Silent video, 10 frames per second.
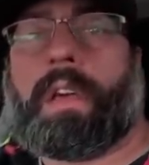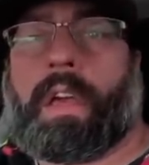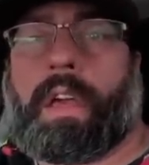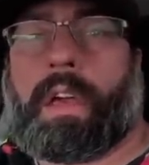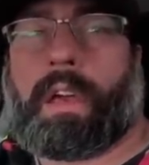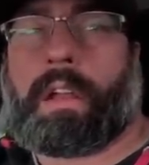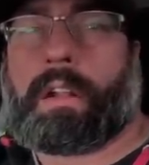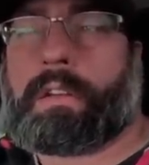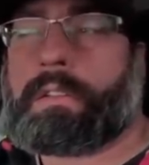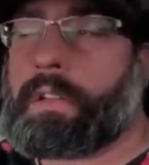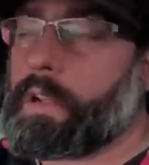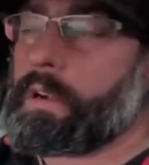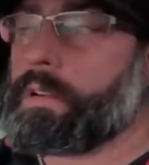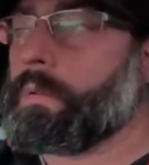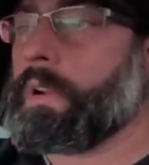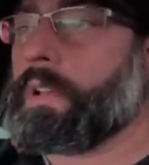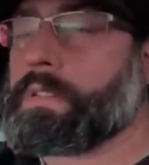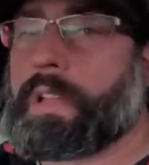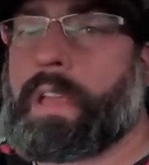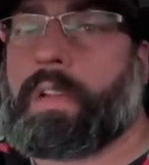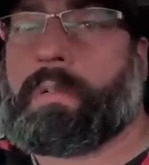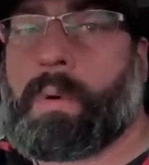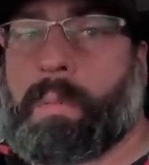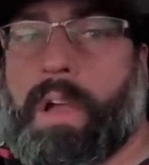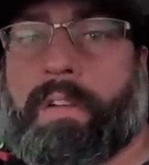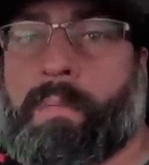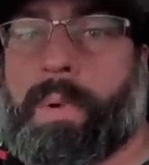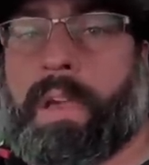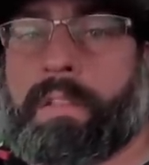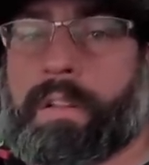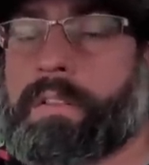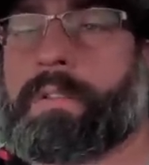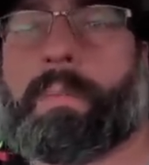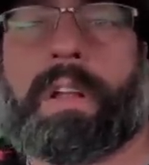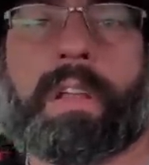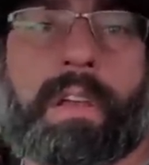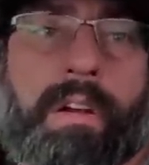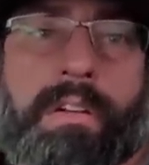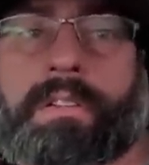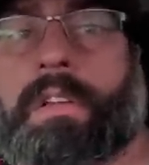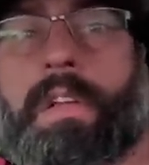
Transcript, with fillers: And I don't know what else, I can't remember. I haven't painted in so many years.